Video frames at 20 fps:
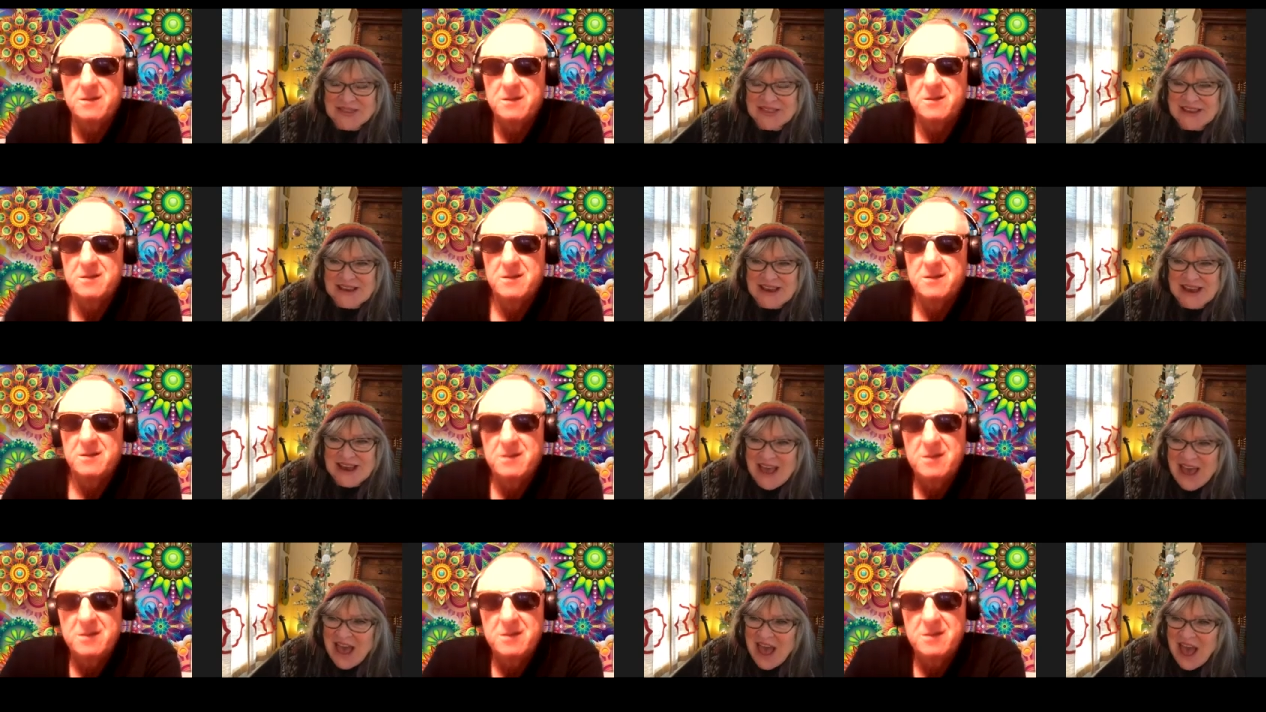Speaker 1: think I,
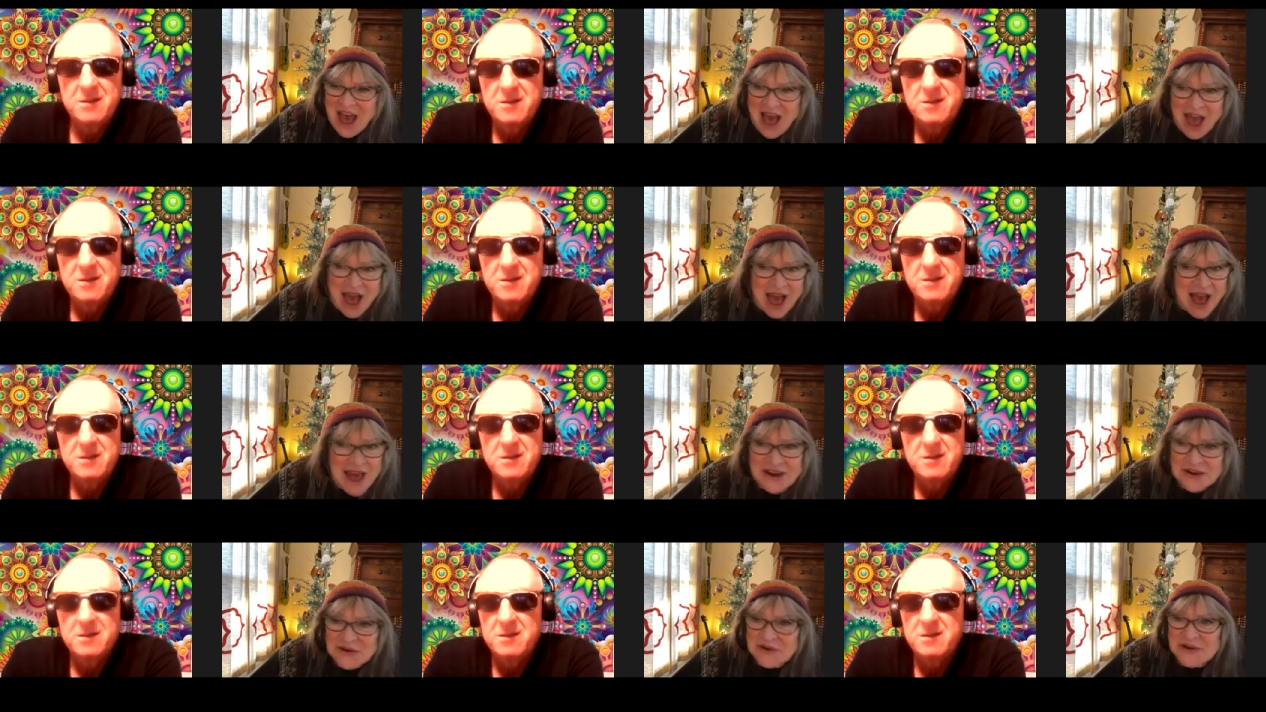I
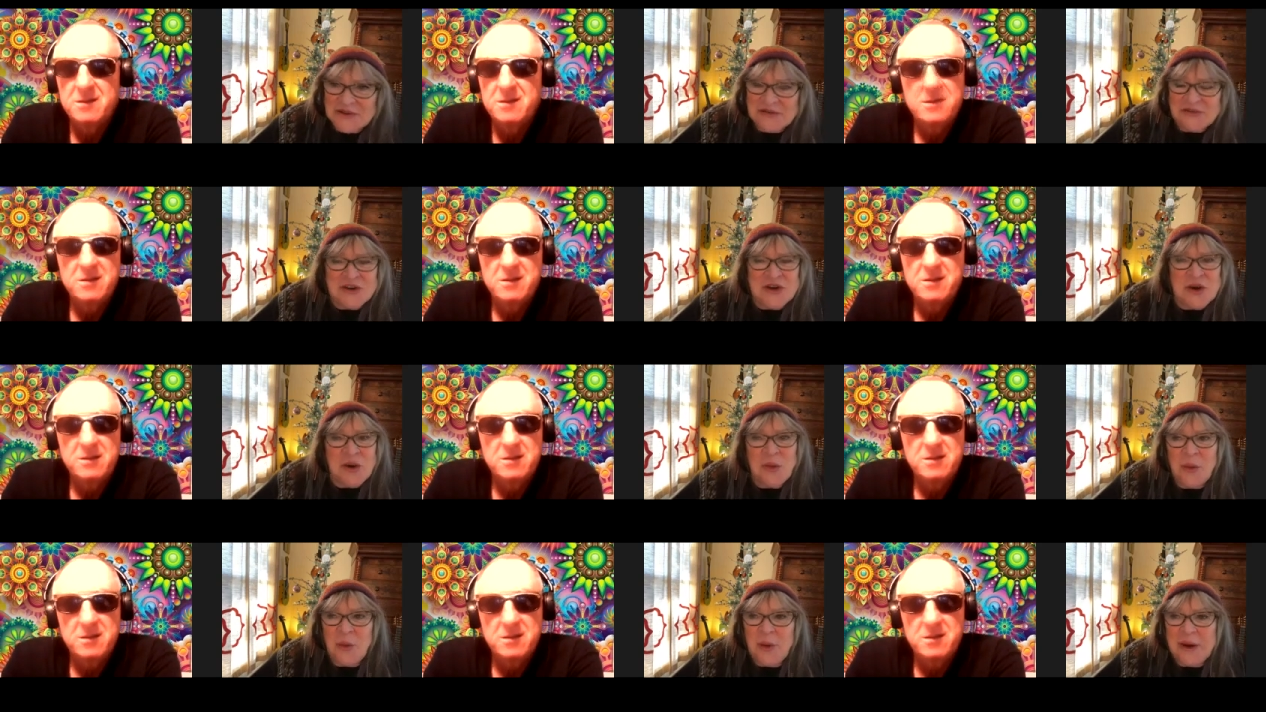don't even know
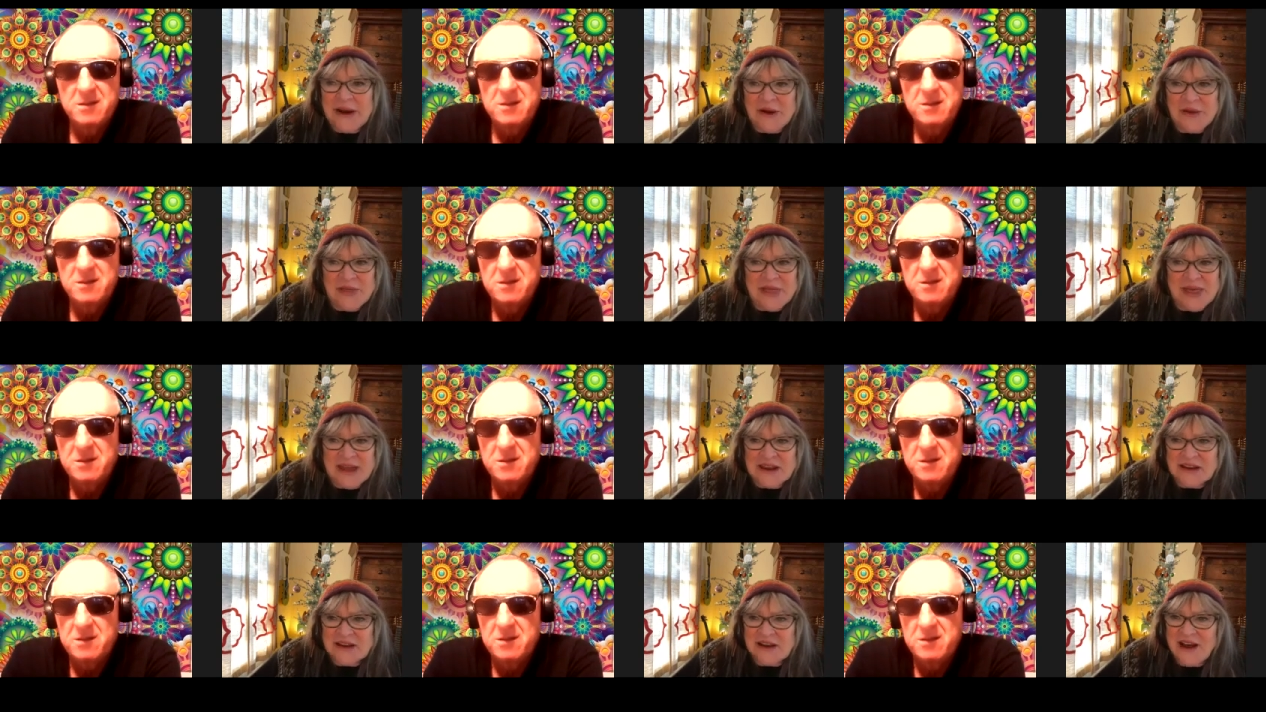where
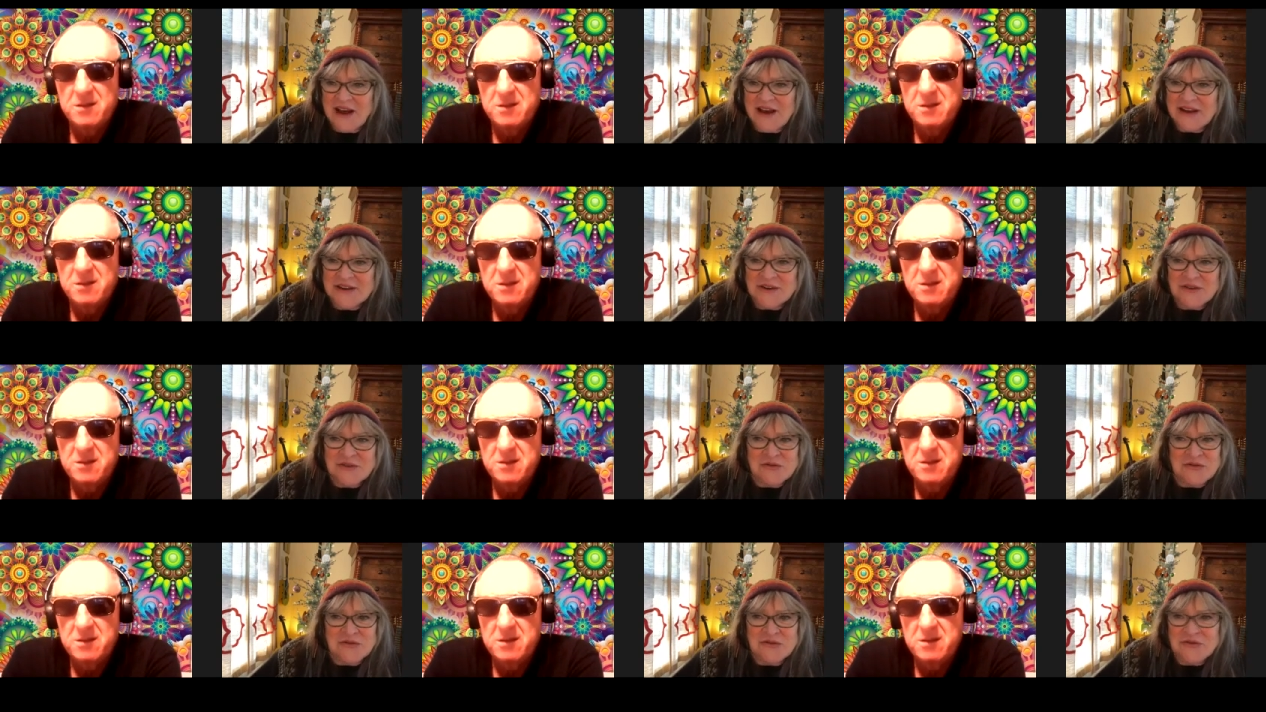that kind
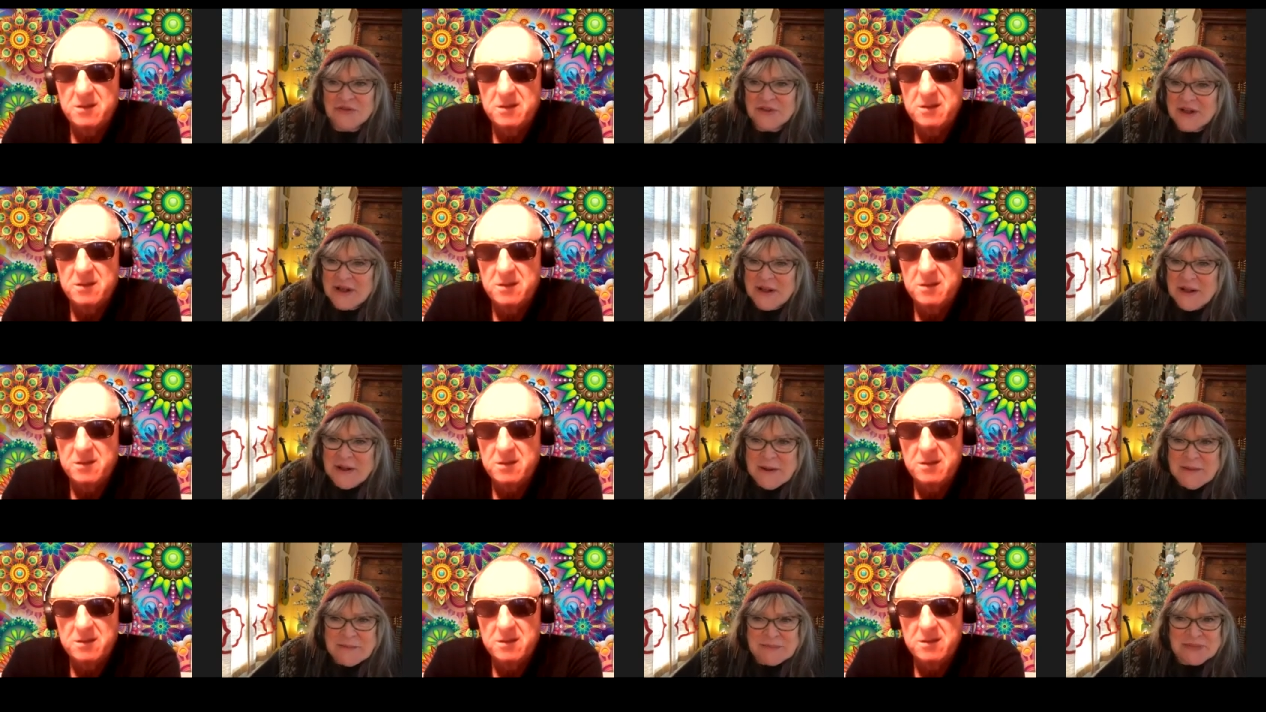of,
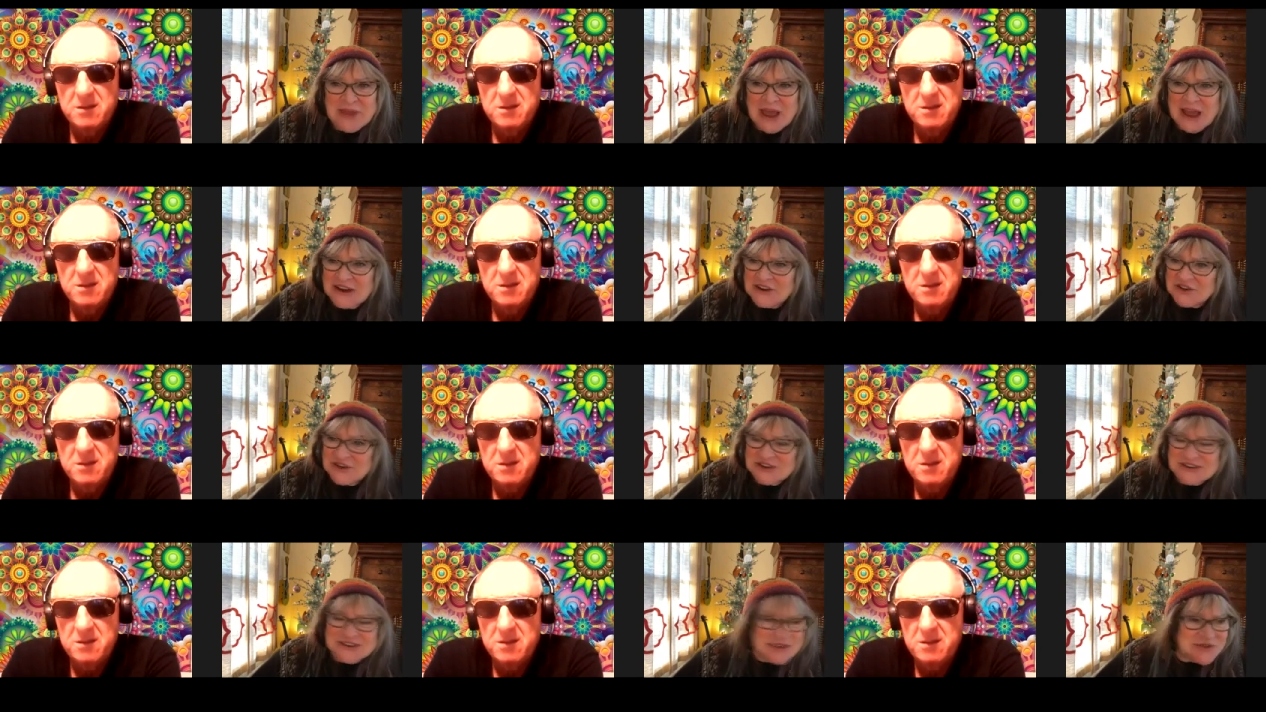I
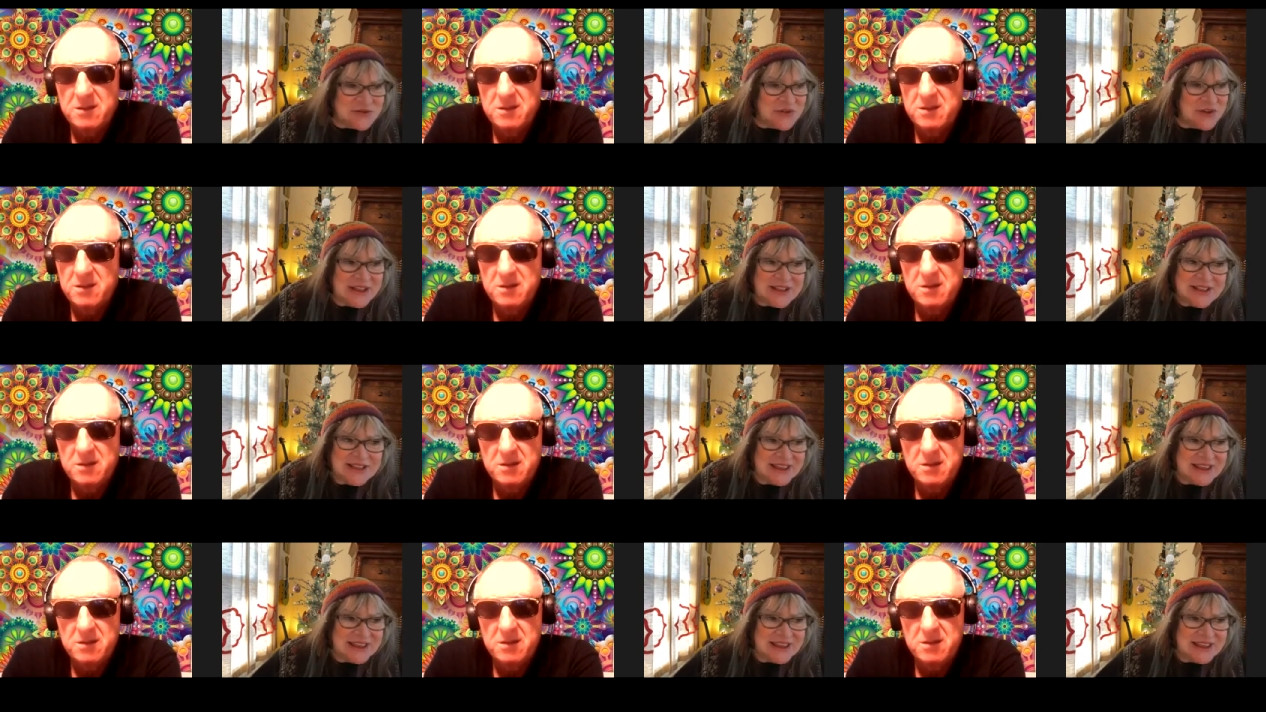just felt